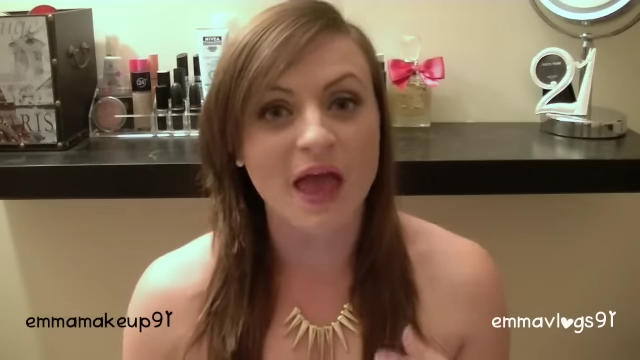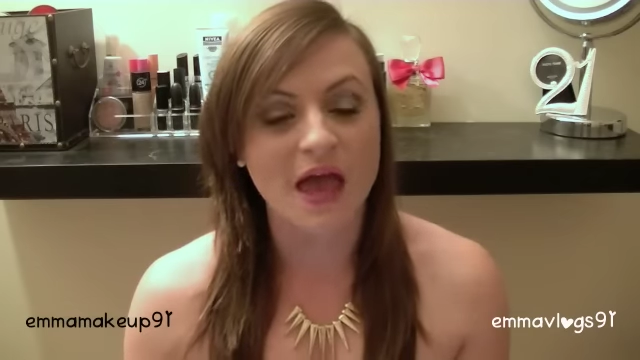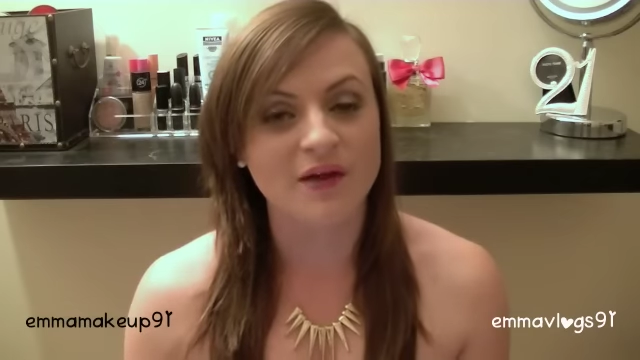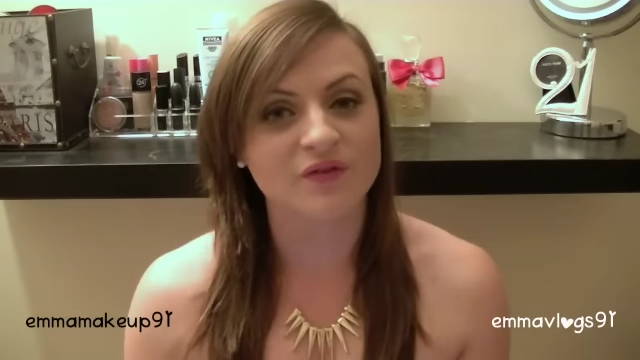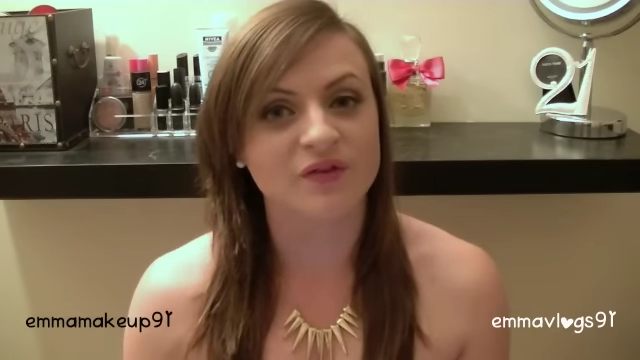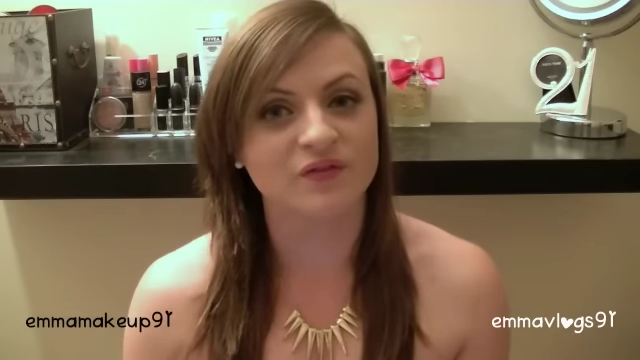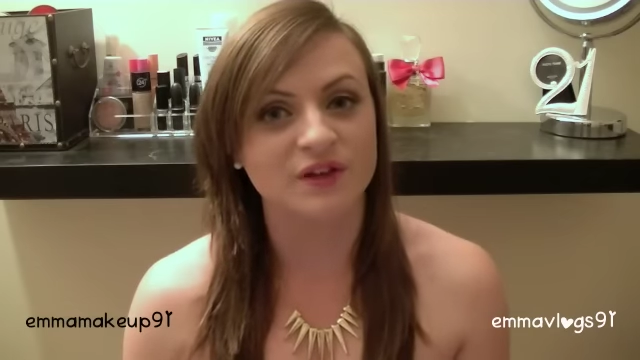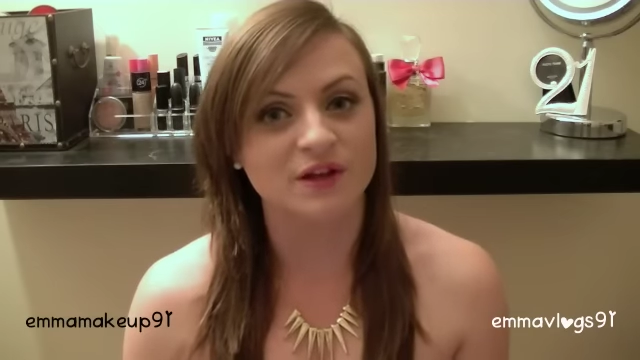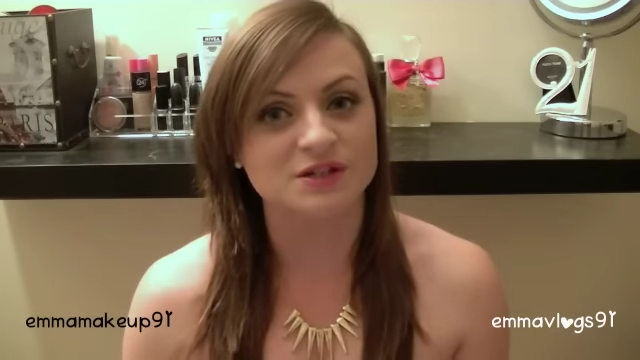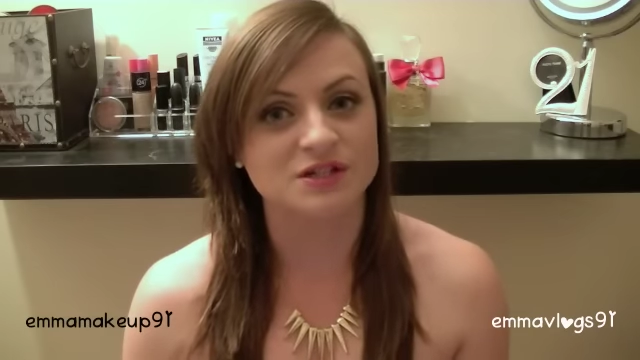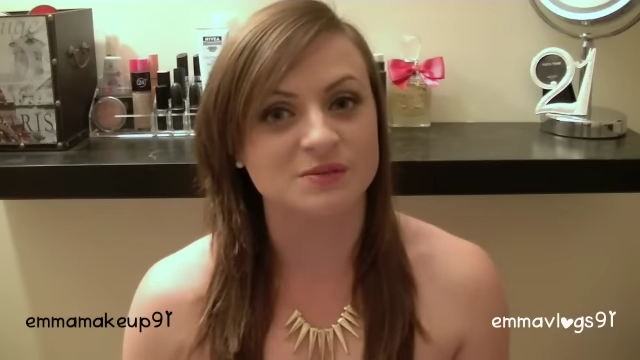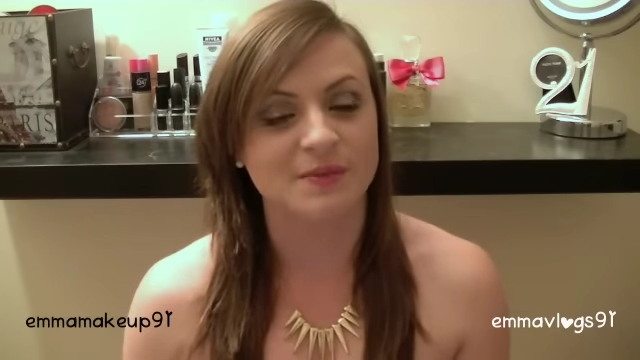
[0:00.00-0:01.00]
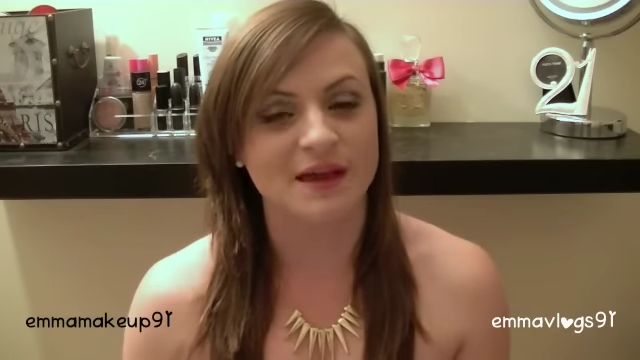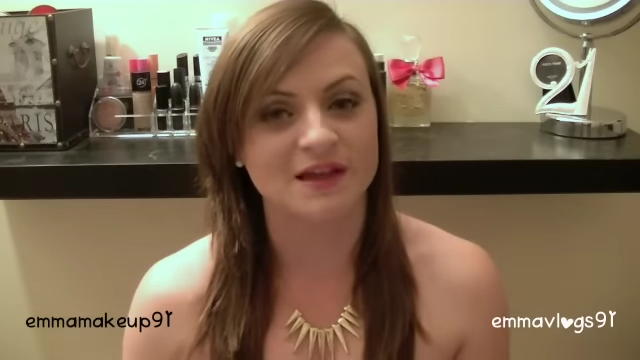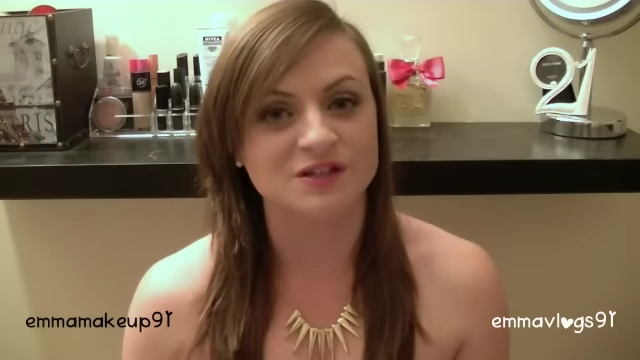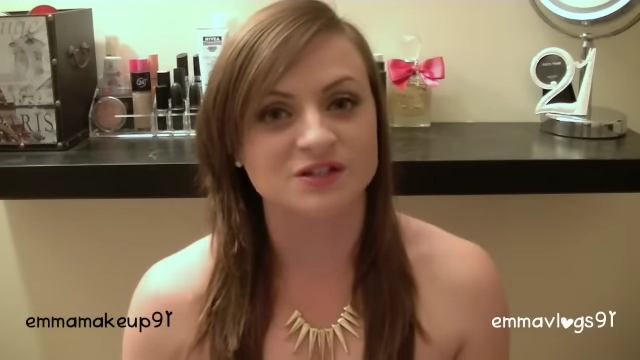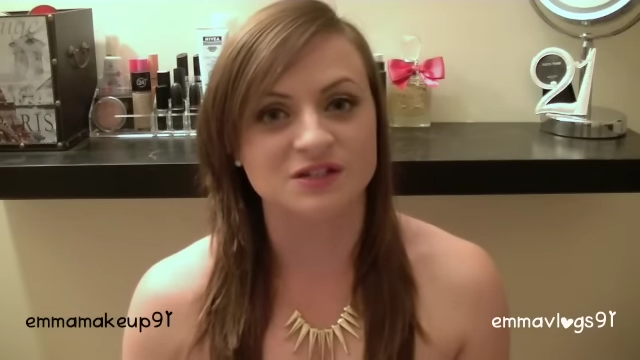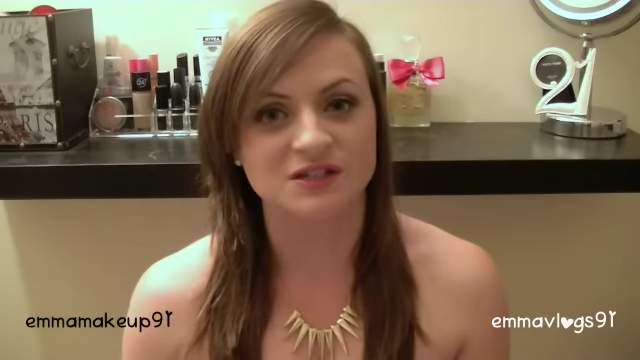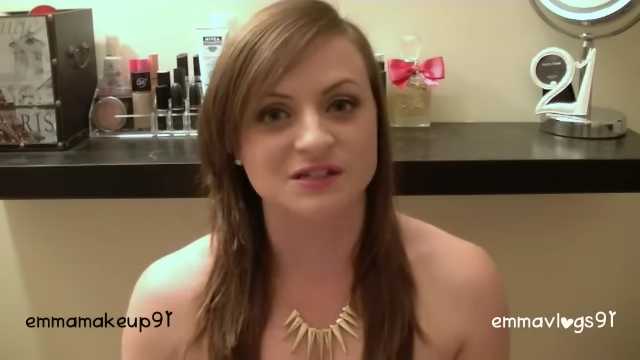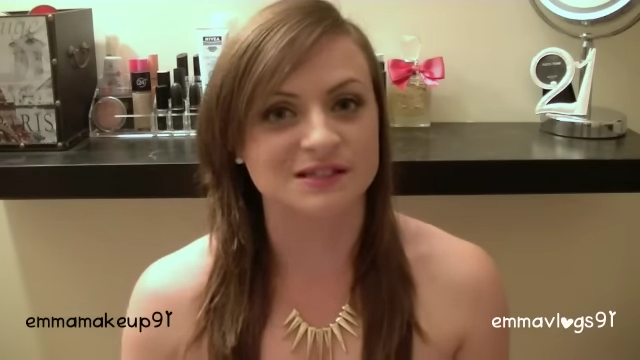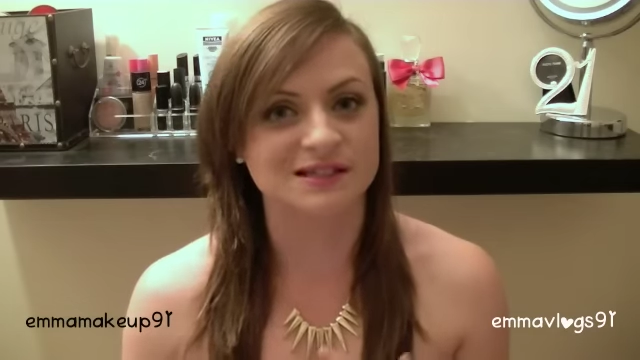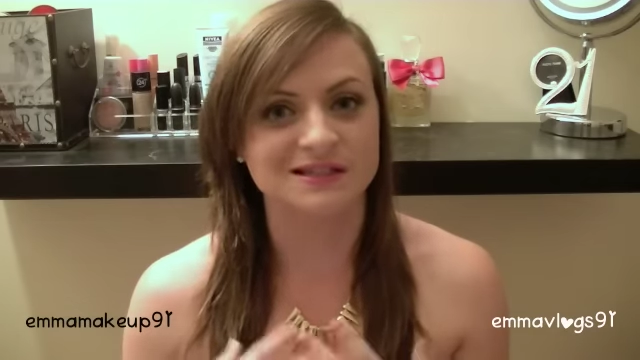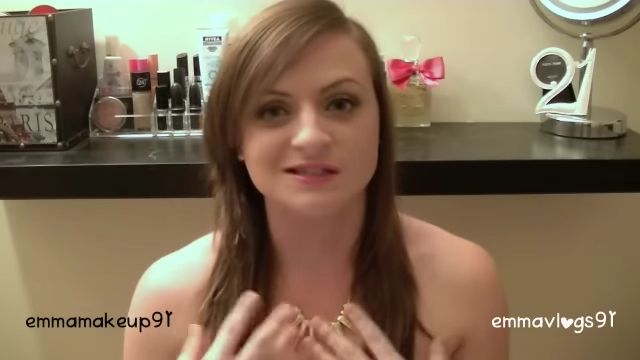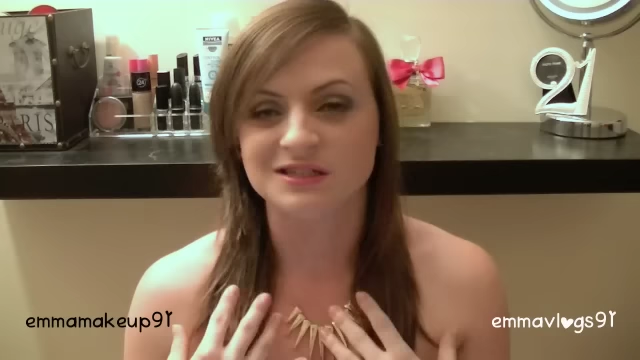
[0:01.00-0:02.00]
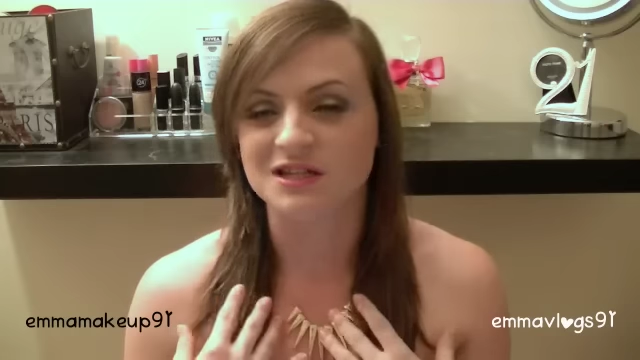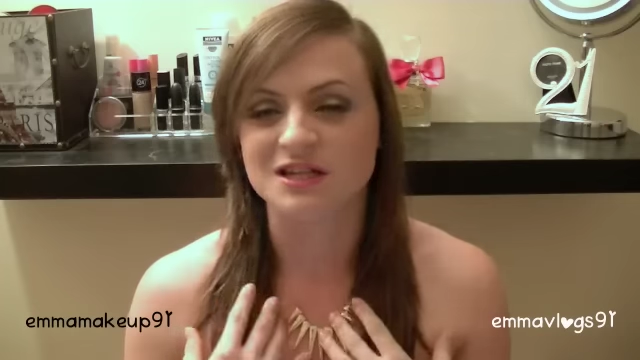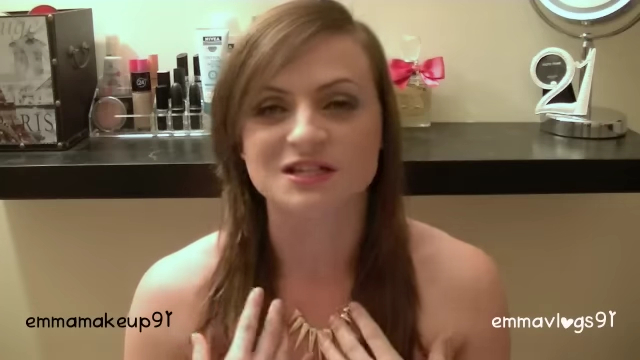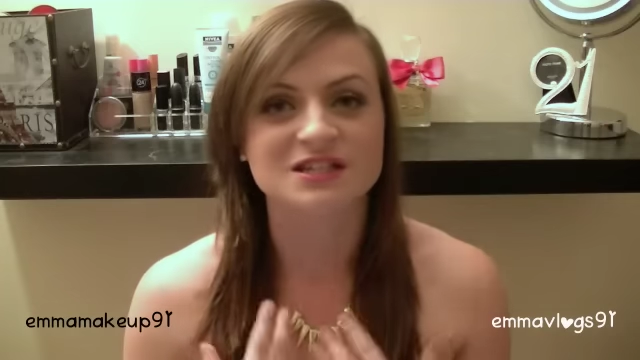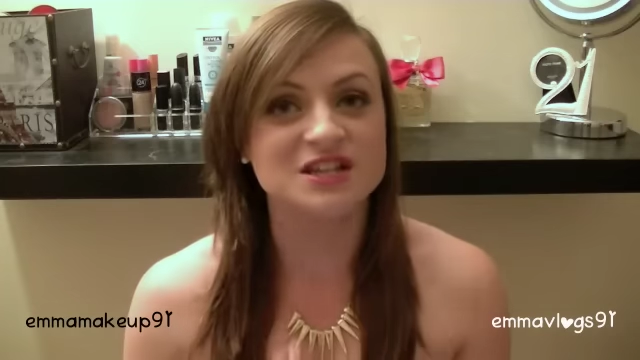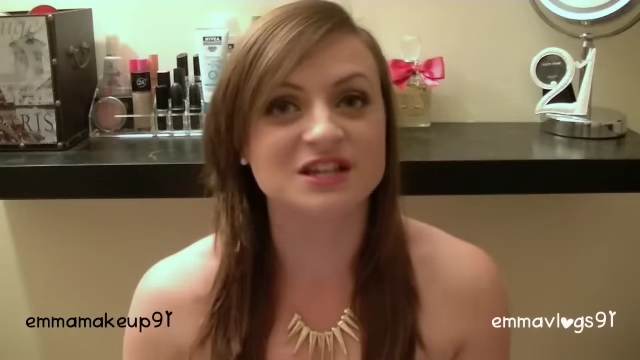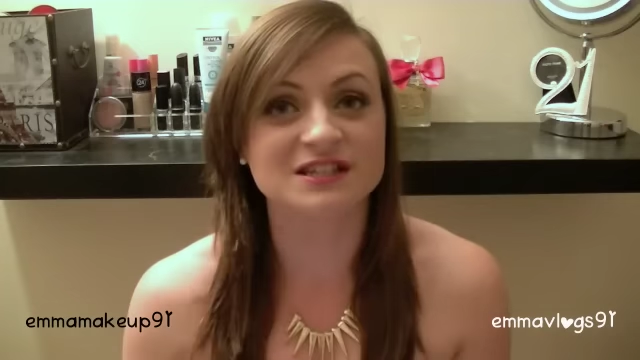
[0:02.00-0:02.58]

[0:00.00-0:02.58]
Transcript: Every video she makes, you can